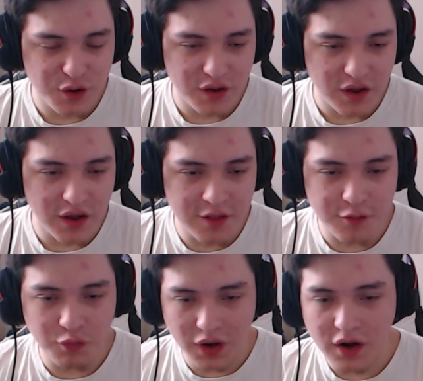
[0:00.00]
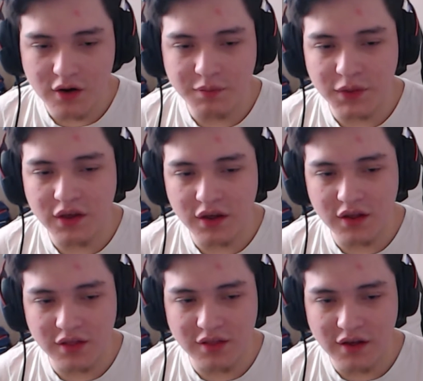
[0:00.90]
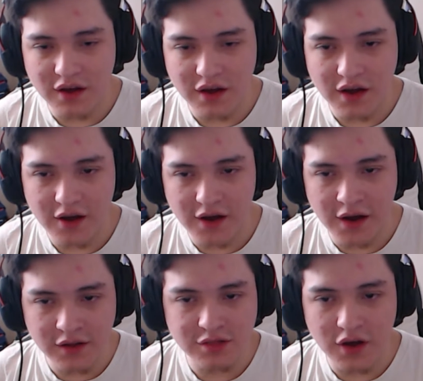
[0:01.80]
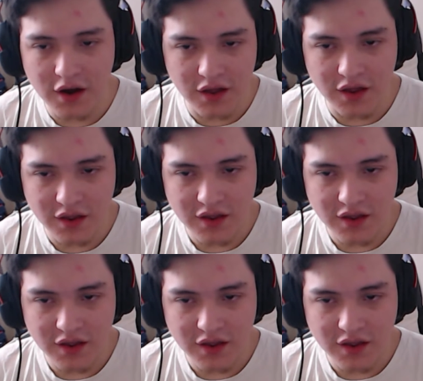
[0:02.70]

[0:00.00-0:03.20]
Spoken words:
it's weird because I thought